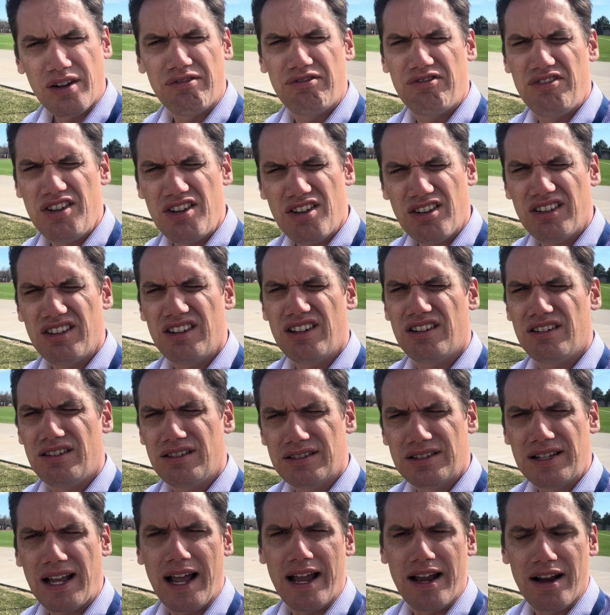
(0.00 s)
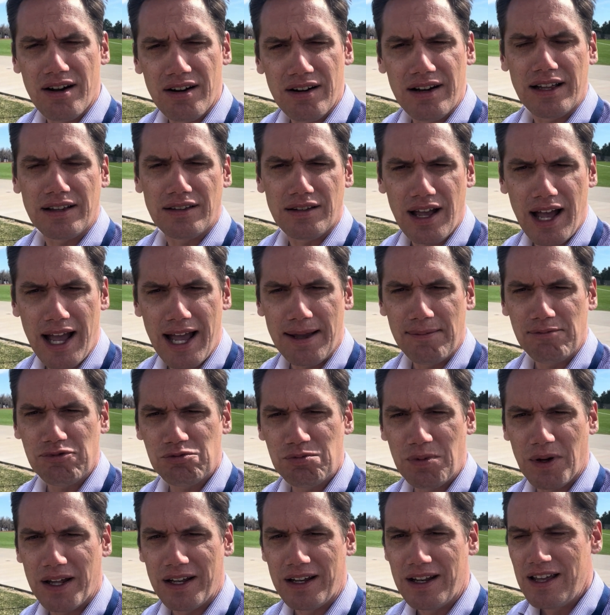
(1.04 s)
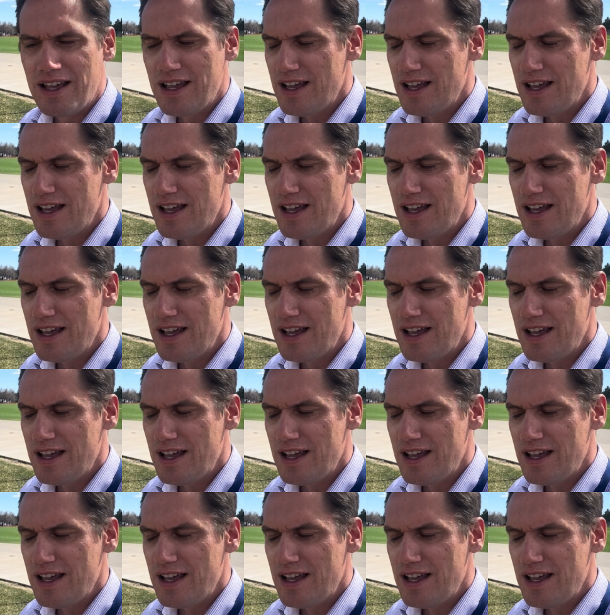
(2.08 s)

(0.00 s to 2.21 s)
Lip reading: feel a little tired at times, but